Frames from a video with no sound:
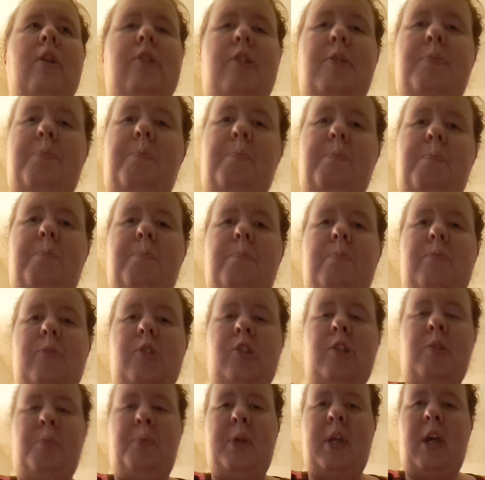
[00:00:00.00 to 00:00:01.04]
to
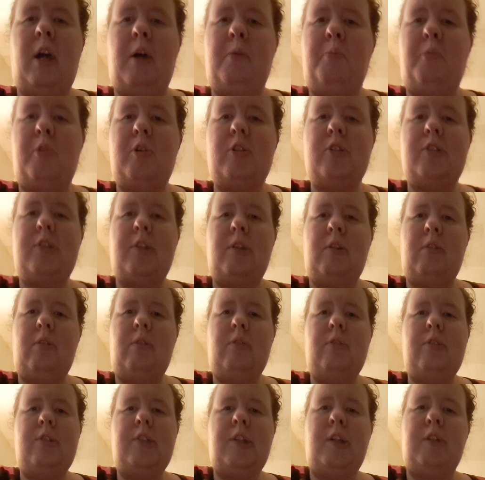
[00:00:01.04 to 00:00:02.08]
to become more self
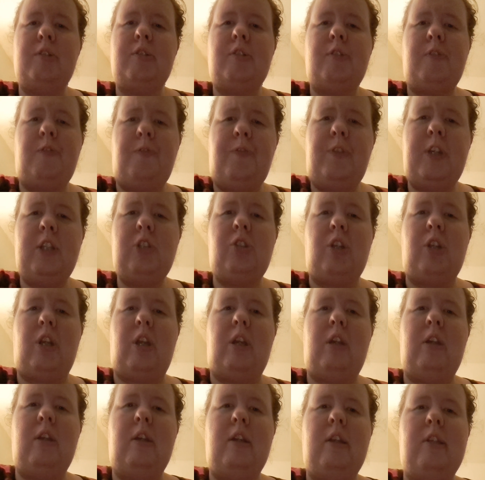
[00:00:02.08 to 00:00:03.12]

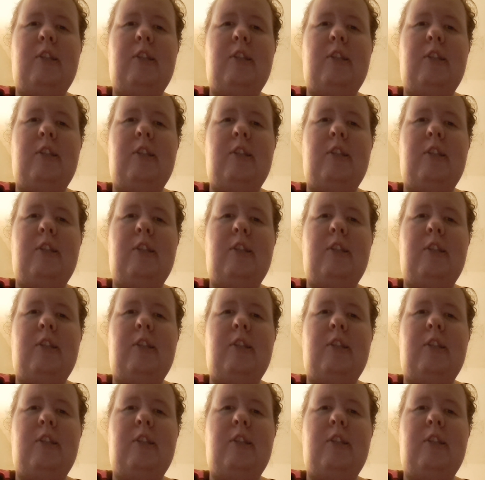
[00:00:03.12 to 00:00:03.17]
sufficient